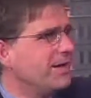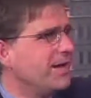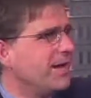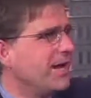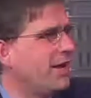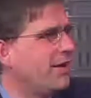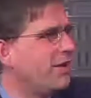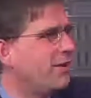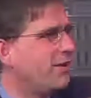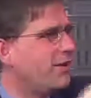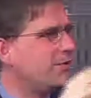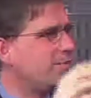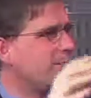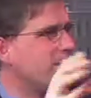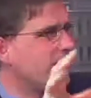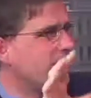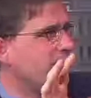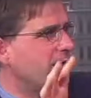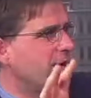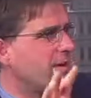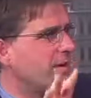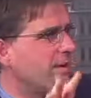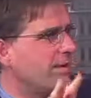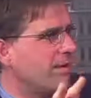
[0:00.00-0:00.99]
and there's
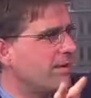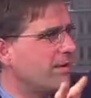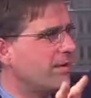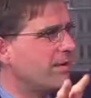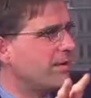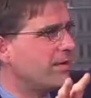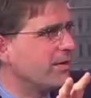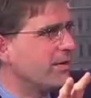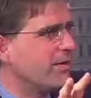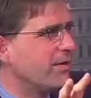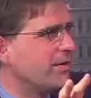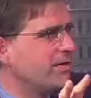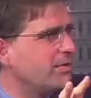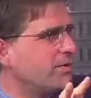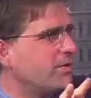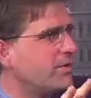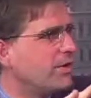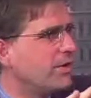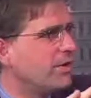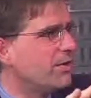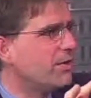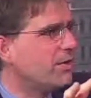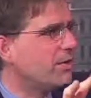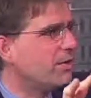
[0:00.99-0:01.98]
been
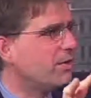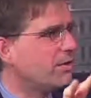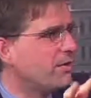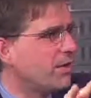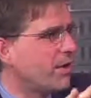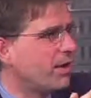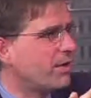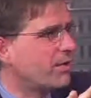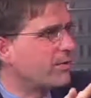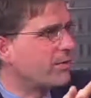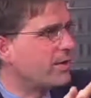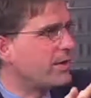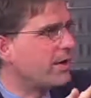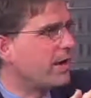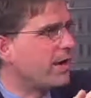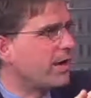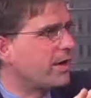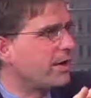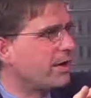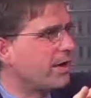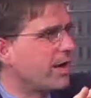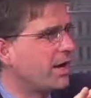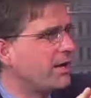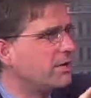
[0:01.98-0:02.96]
the park
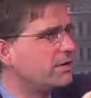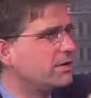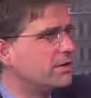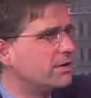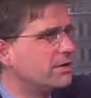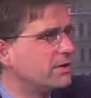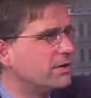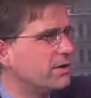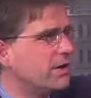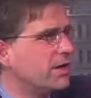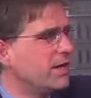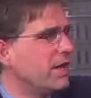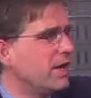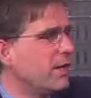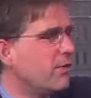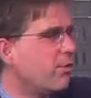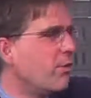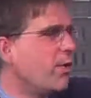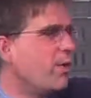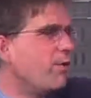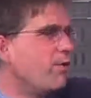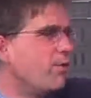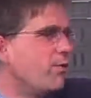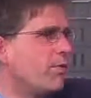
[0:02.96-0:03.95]
rededication.
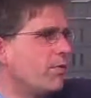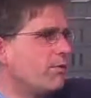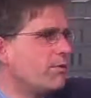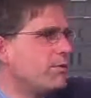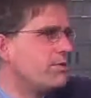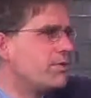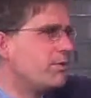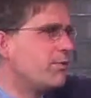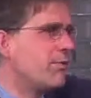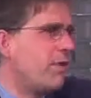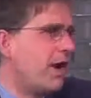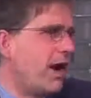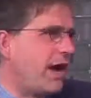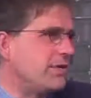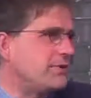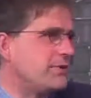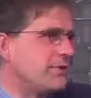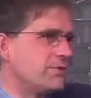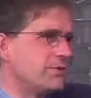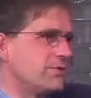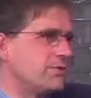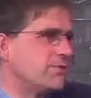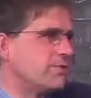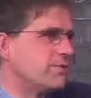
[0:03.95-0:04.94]
What was the
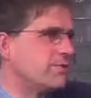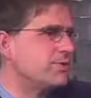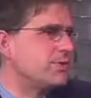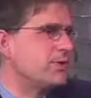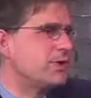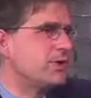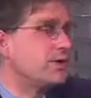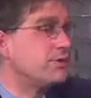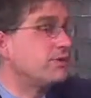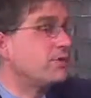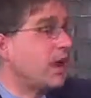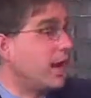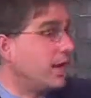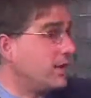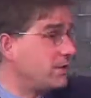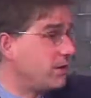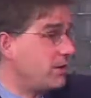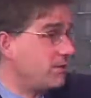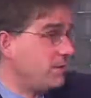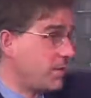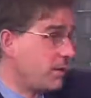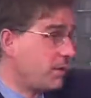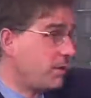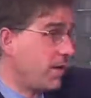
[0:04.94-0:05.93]
process? Was there a
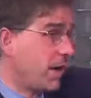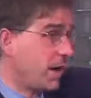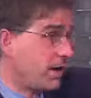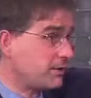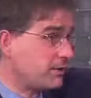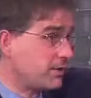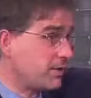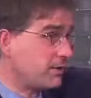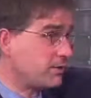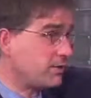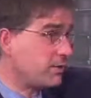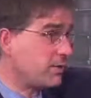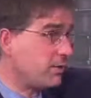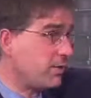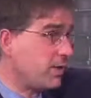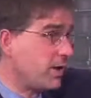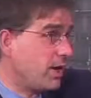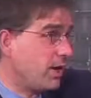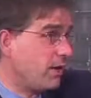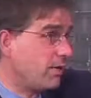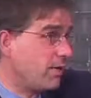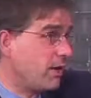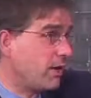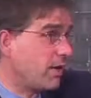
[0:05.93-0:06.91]
scientific process that
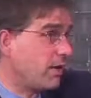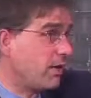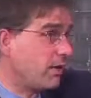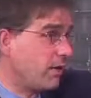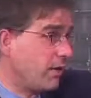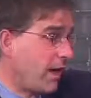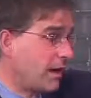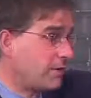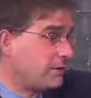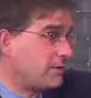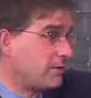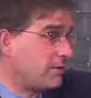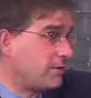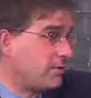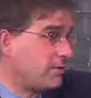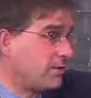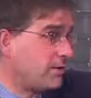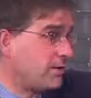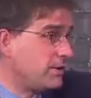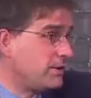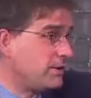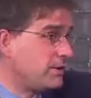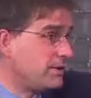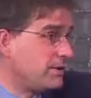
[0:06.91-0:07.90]
went on the collection of
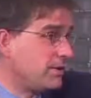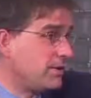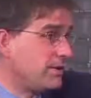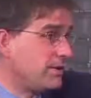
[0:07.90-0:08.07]
these?